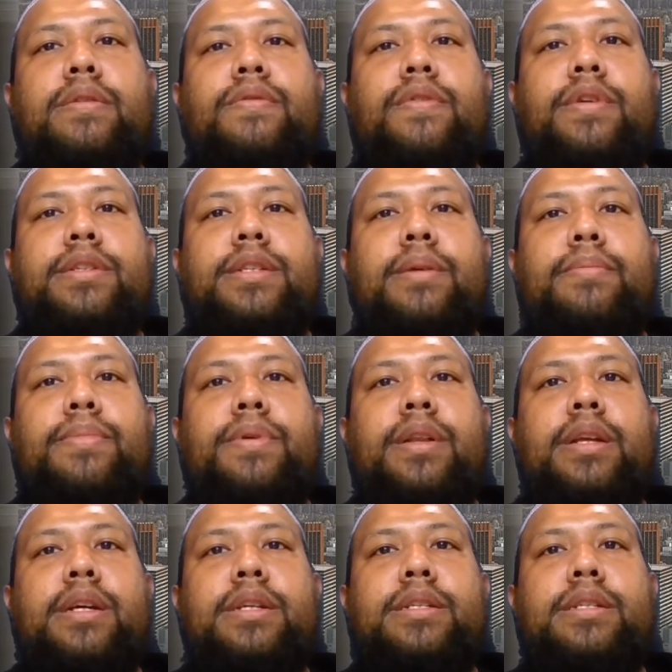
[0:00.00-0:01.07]
For example,
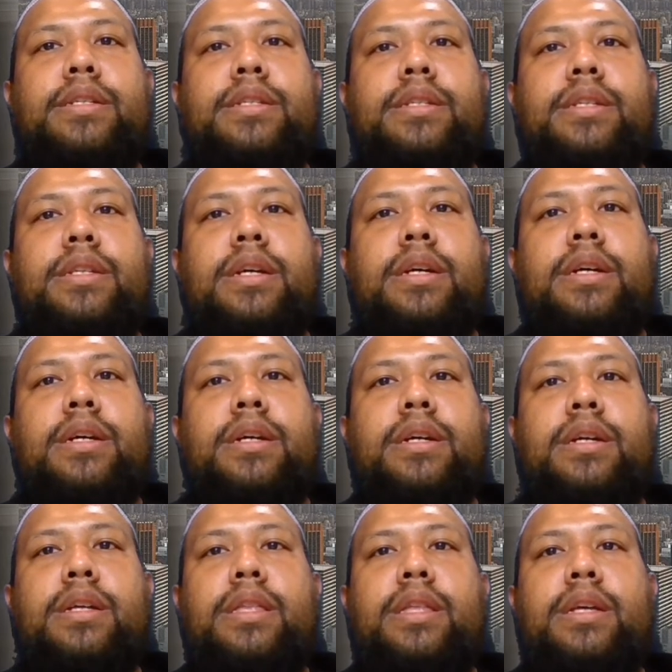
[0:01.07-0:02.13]
is
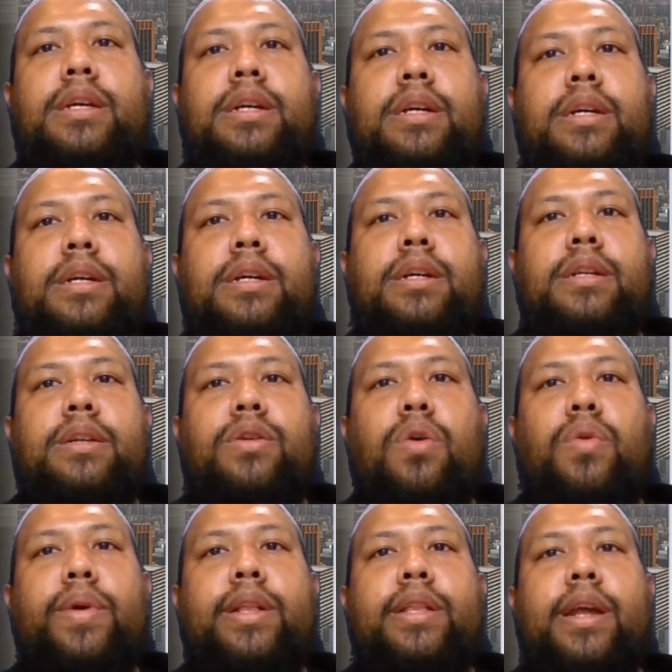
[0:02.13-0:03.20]
the
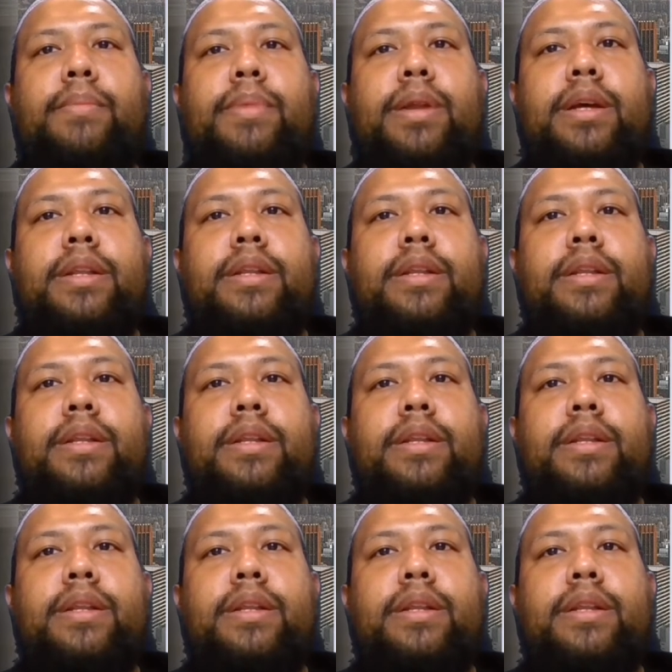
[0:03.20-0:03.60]
drawing tablet.